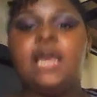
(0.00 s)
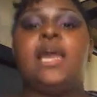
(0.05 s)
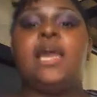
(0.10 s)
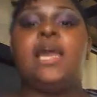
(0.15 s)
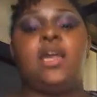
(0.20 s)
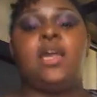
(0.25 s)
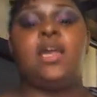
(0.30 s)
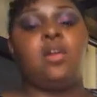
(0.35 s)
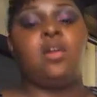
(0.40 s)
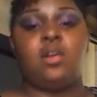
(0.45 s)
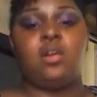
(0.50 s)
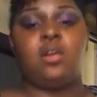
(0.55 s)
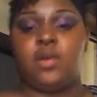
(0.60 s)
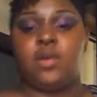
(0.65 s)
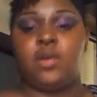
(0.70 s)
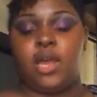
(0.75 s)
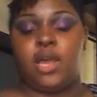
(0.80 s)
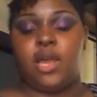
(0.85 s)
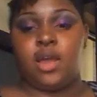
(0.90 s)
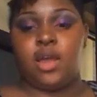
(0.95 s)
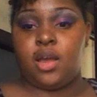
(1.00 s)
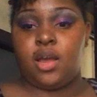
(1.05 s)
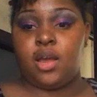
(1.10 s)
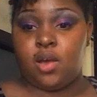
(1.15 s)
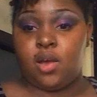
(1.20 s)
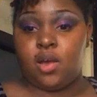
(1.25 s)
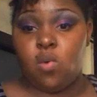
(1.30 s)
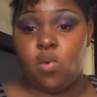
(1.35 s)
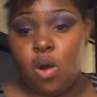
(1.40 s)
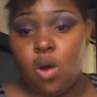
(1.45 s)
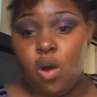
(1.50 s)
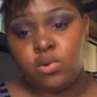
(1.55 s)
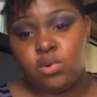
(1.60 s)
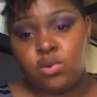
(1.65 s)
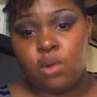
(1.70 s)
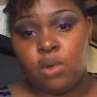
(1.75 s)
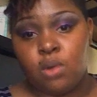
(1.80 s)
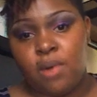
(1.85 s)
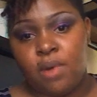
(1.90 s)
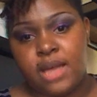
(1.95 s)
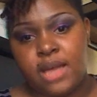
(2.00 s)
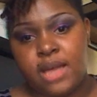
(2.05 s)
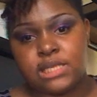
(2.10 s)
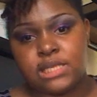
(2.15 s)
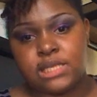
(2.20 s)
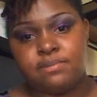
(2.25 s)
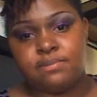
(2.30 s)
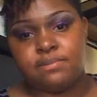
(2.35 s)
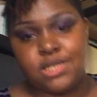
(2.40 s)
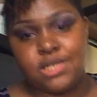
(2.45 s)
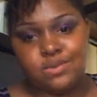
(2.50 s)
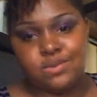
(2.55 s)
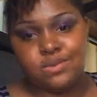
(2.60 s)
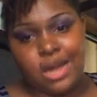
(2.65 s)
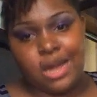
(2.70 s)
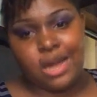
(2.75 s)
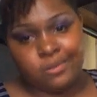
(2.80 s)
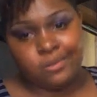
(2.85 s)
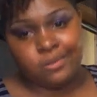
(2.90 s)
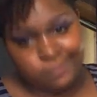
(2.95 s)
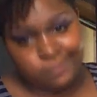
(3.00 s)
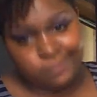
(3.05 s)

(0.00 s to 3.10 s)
Y'all know I don't care quote no prices, but you know.